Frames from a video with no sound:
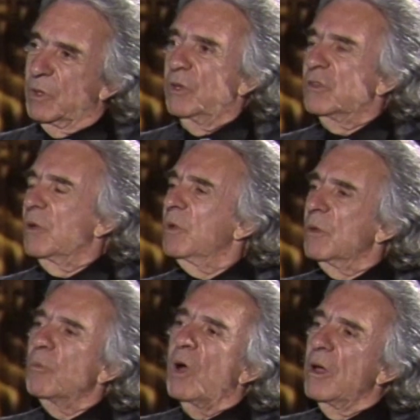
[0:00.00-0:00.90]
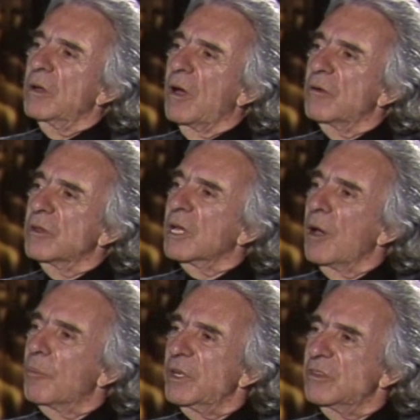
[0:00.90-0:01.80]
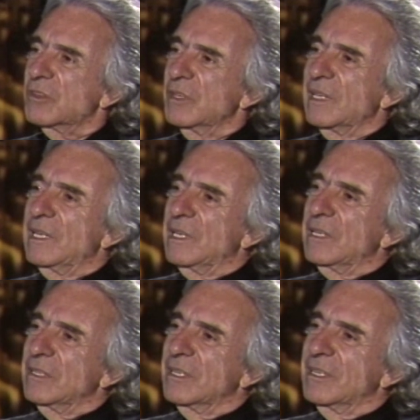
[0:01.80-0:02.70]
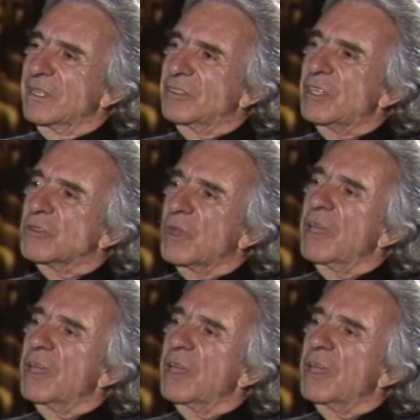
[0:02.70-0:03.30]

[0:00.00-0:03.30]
you say, well, then why? How do the companies exist?